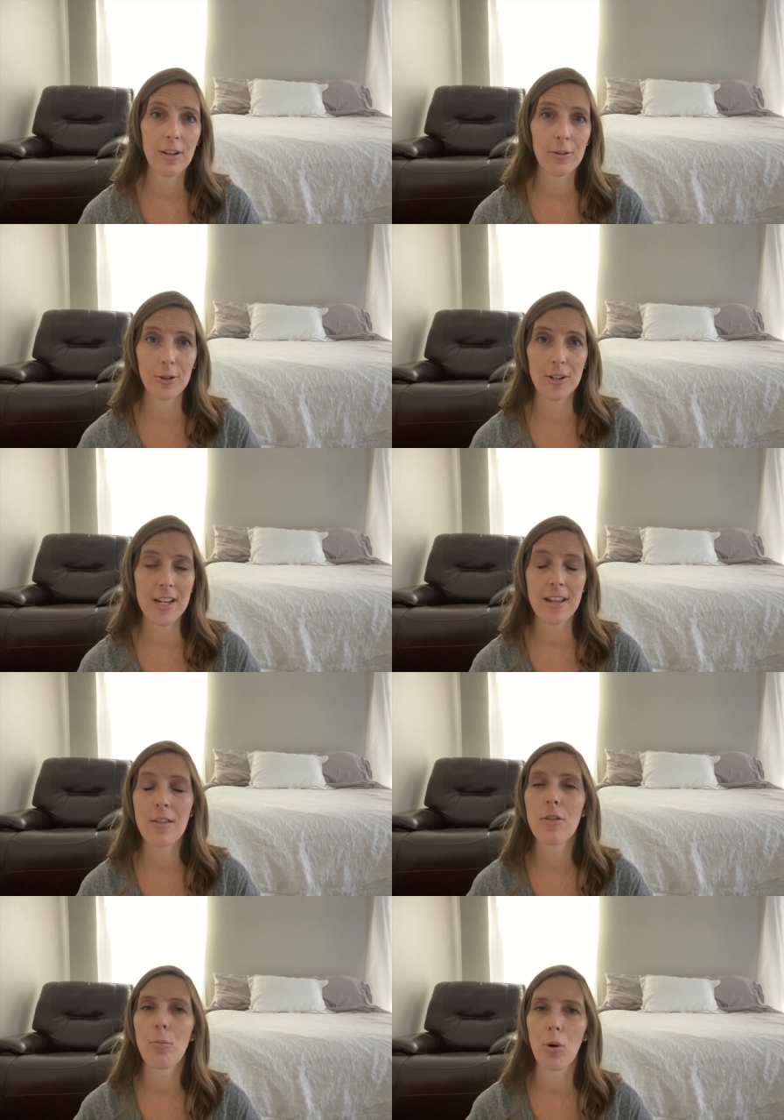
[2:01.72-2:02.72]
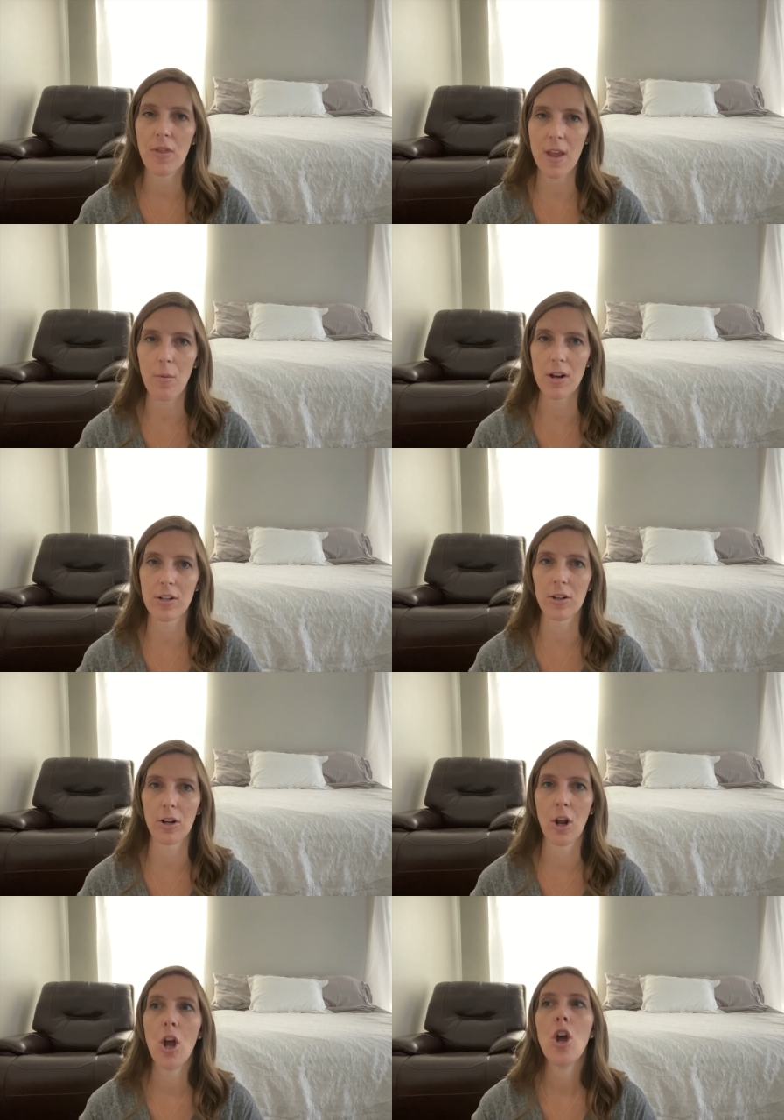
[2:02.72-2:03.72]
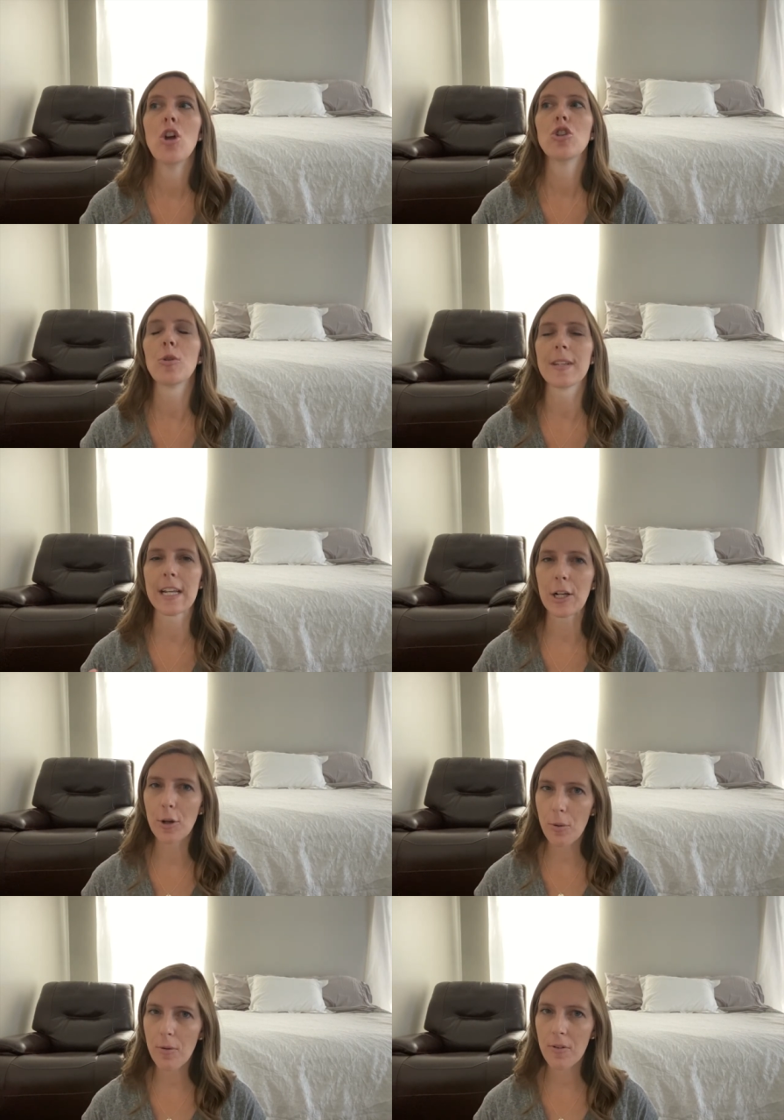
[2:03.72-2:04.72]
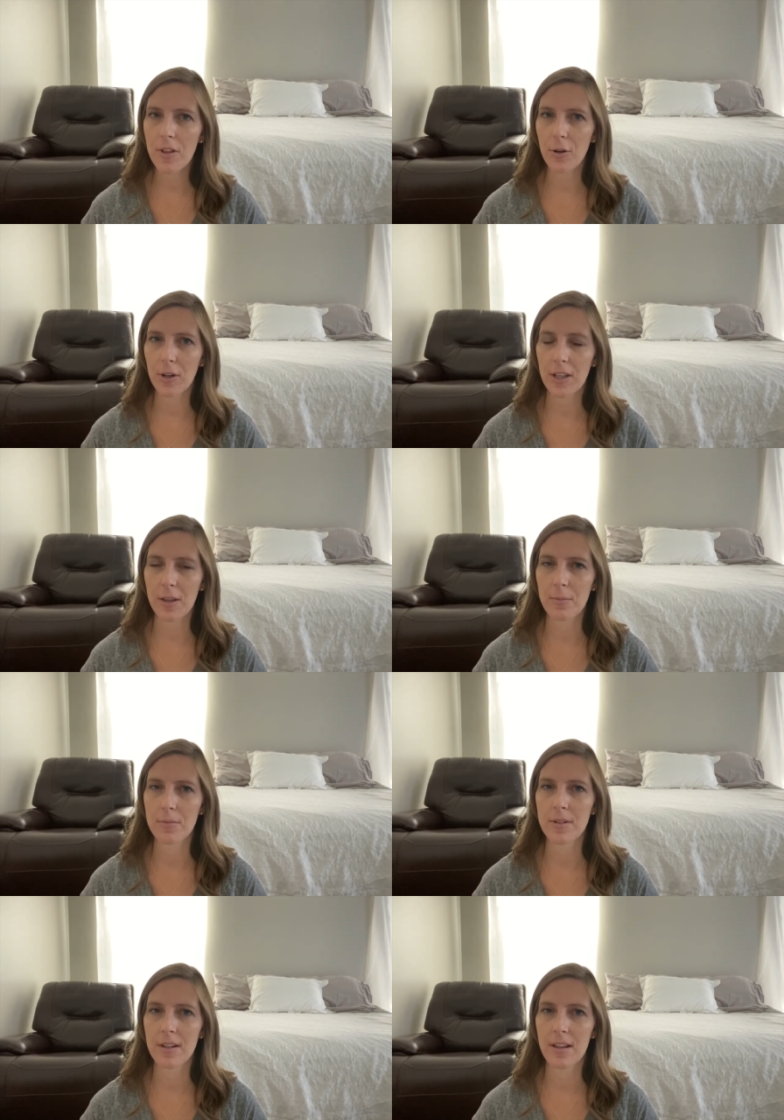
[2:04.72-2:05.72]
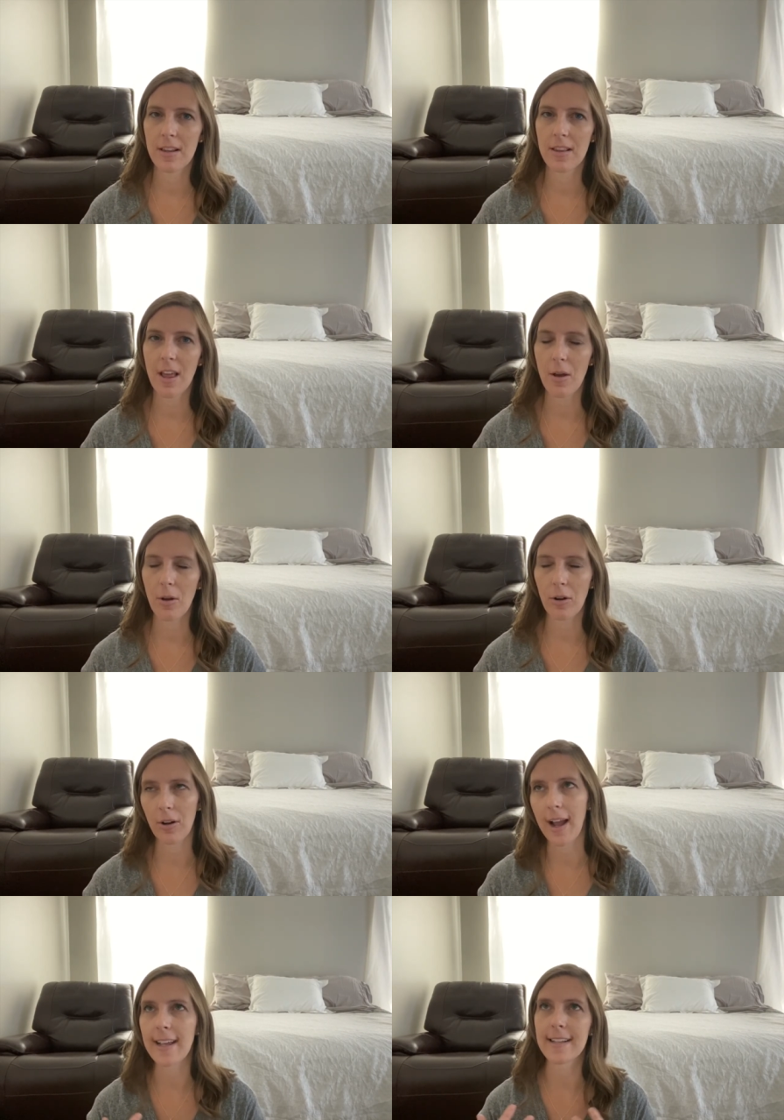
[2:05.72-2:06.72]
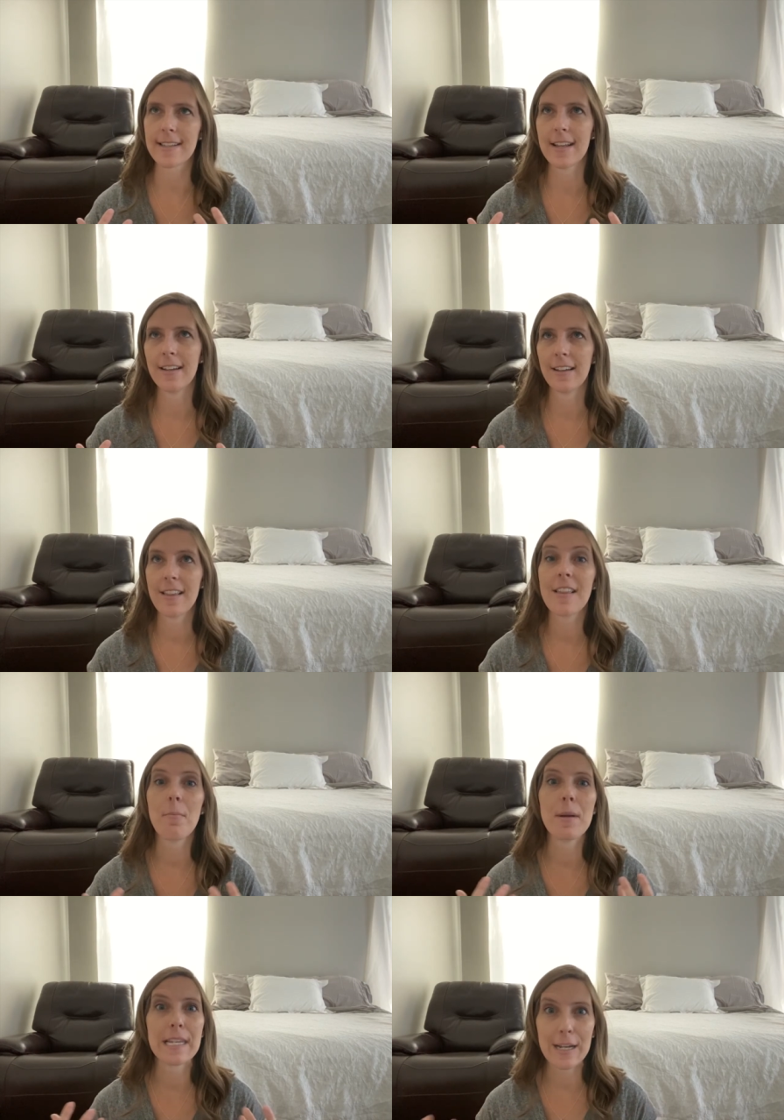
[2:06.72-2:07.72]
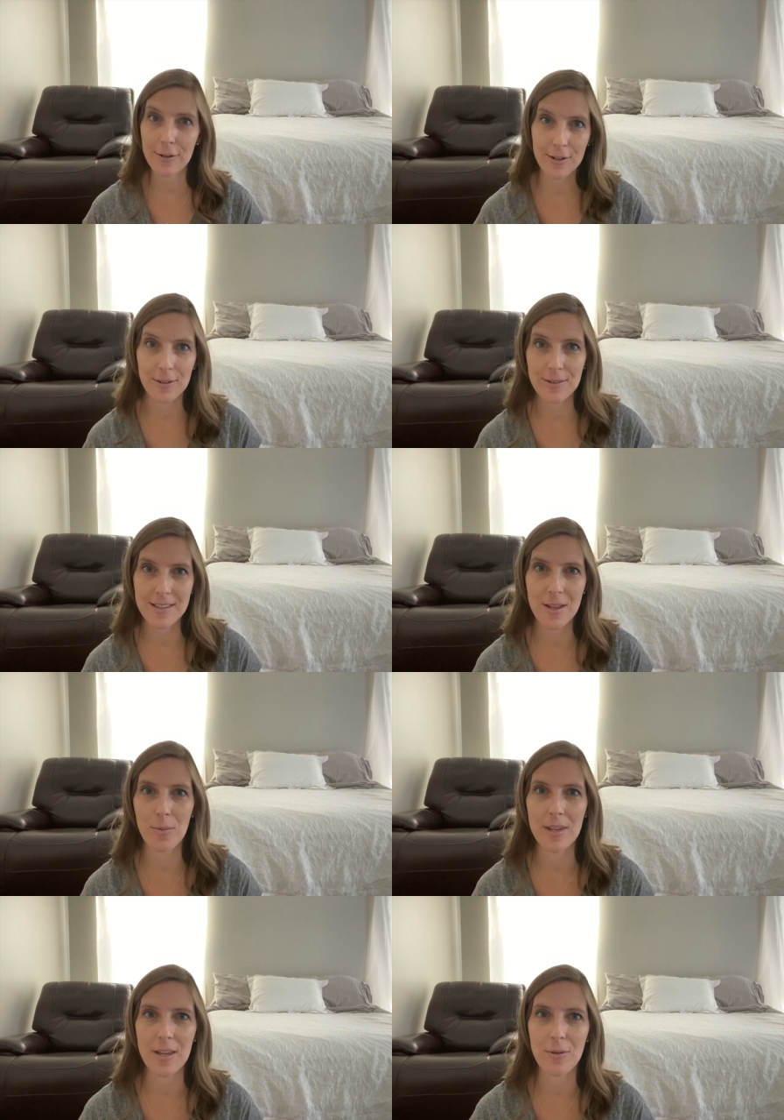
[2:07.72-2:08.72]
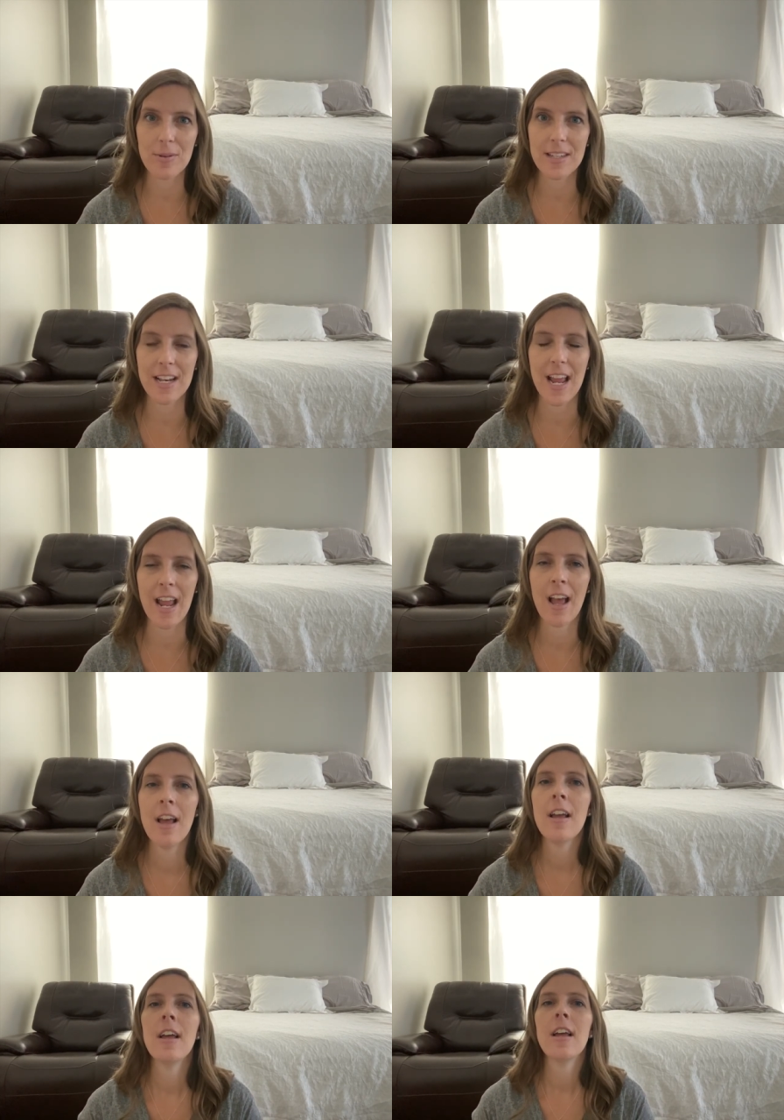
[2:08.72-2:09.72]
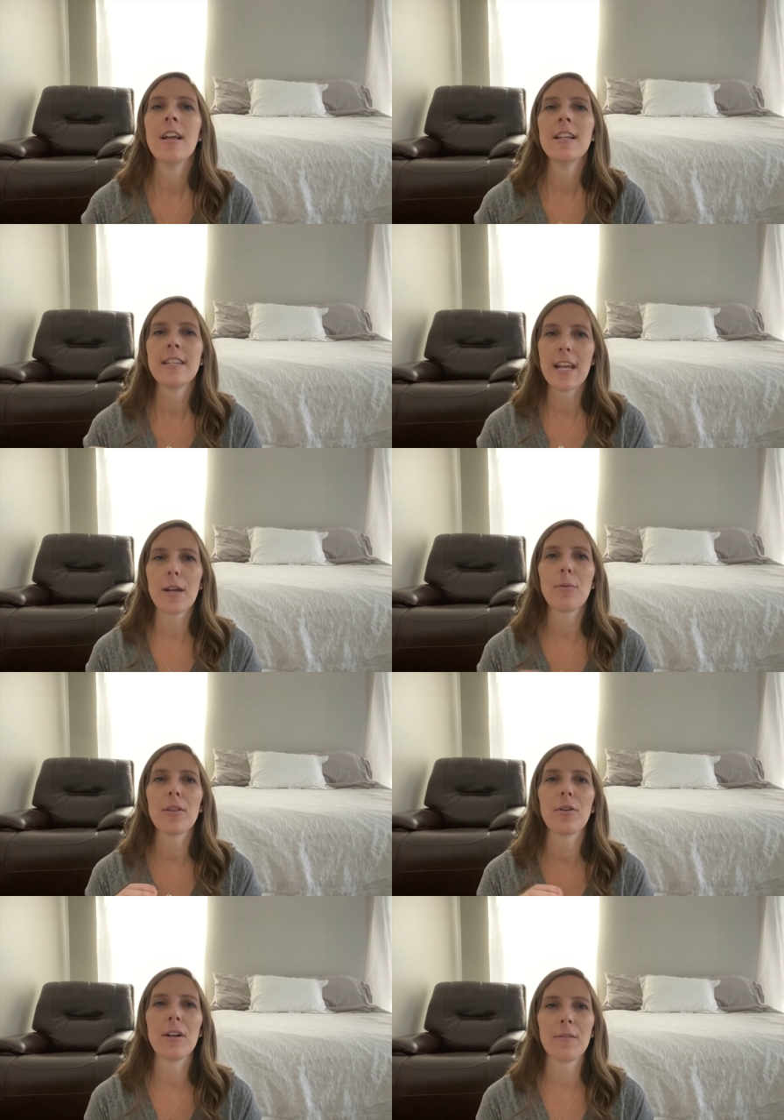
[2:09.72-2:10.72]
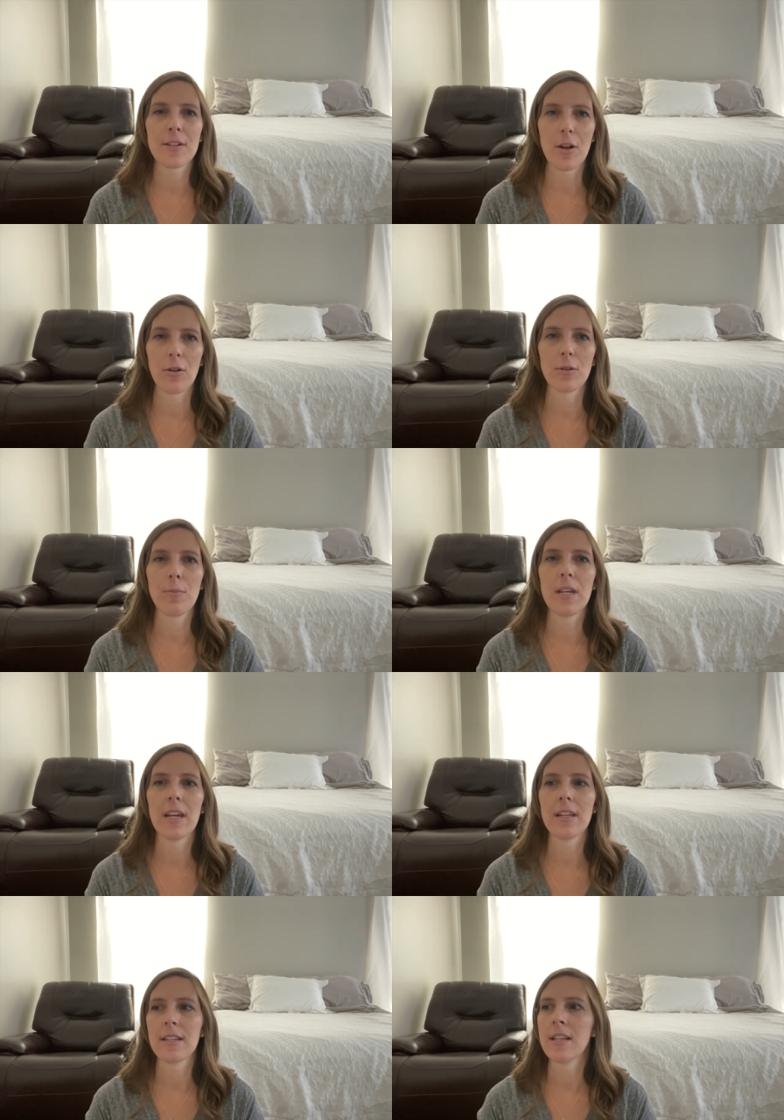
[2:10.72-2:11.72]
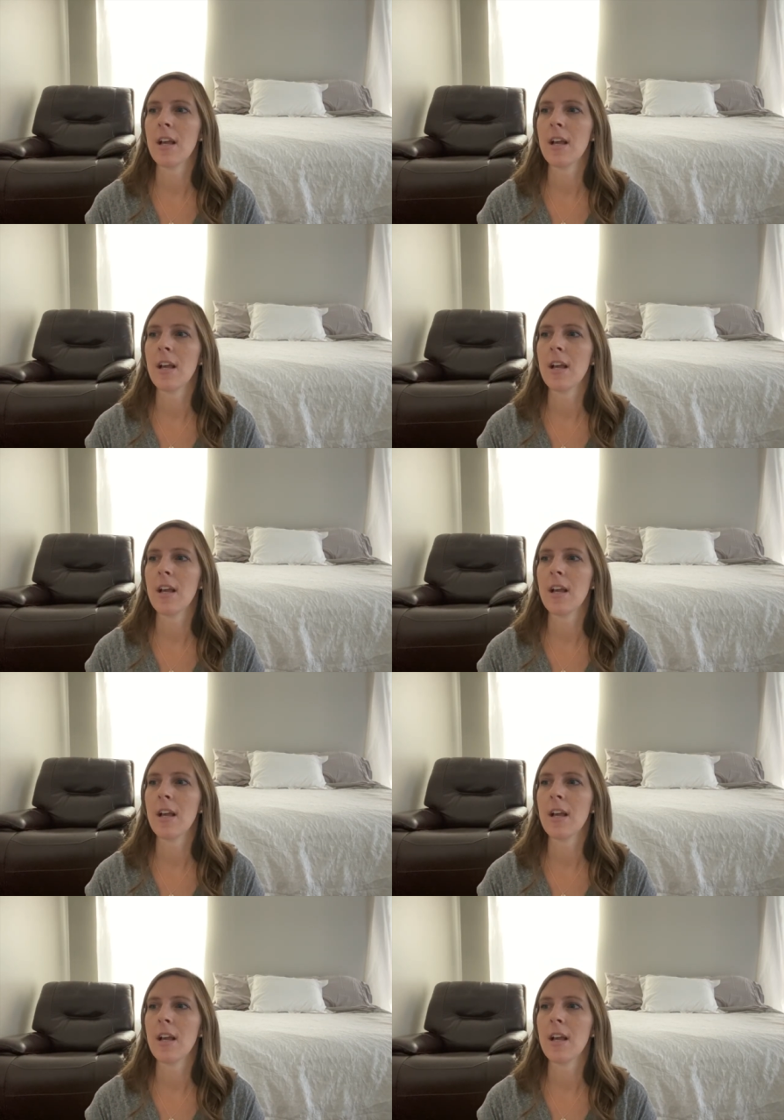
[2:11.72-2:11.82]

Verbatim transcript: learning, the more they want to learn. So as I go over the curriculum the materials that we use today, take it with a grain of salt because